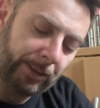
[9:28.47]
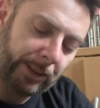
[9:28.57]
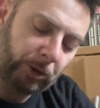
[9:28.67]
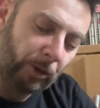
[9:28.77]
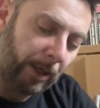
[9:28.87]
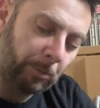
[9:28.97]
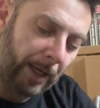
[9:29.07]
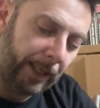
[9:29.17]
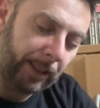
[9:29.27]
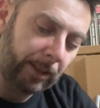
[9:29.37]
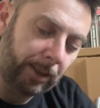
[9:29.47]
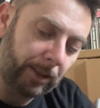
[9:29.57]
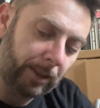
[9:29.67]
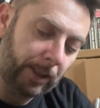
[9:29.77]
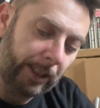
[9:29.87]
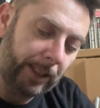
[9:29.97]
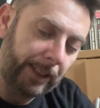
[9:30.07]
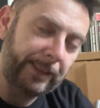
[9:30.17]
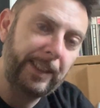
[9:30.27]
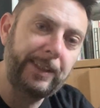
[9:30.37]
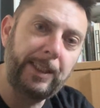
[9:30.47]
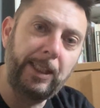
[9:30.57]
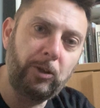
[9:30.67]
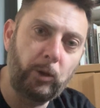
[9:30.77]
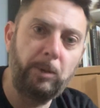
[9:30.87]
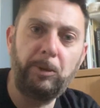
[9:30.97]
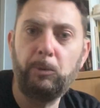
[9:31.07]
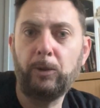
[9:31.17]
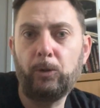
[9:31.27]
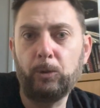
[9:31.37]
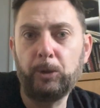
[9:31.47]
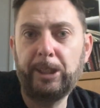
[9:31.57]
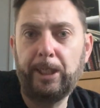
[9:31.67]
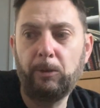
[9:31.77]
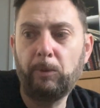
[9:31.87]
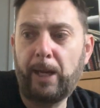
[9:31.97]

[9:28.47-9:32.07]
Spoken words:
drag bag, it's incredibly well thought out.